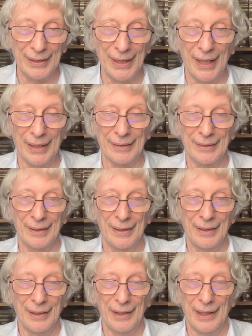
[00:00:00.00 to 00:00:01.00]
And yet,
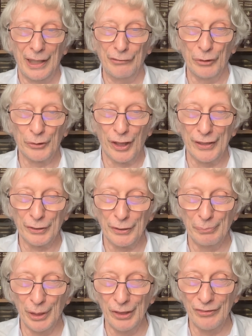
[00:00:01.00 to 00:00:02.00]
if you try to
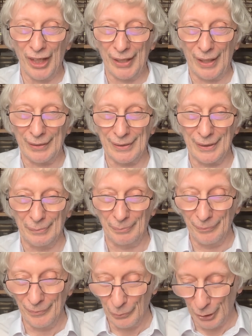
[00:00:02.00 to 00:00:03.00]
remove that
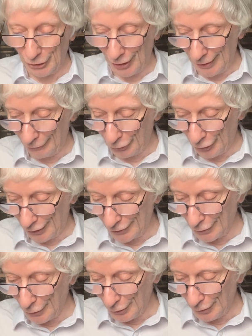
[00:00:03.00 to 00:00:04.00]
axiom, which I have tried
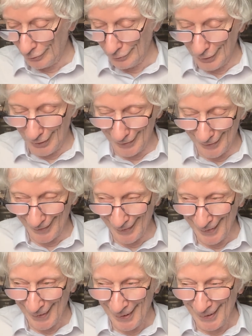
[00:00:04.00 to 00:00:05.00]
to do,
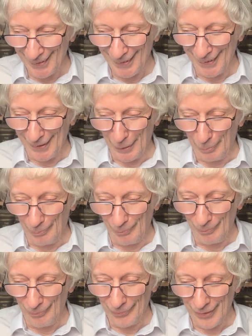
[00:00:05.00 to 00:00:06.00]

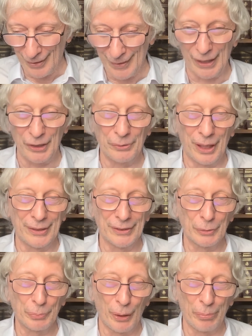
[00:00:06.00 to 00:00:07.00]
um, then you run
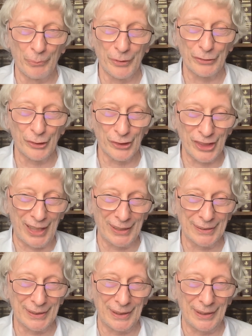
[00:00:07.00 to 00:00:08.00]
into problems of
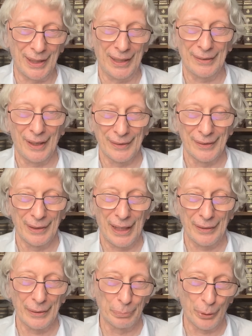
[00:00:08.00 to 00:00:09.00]
causality and other
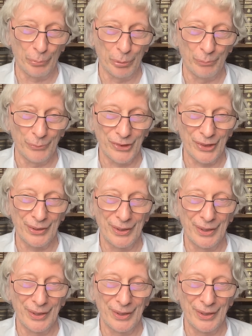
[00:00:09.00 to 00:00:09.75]
other problems,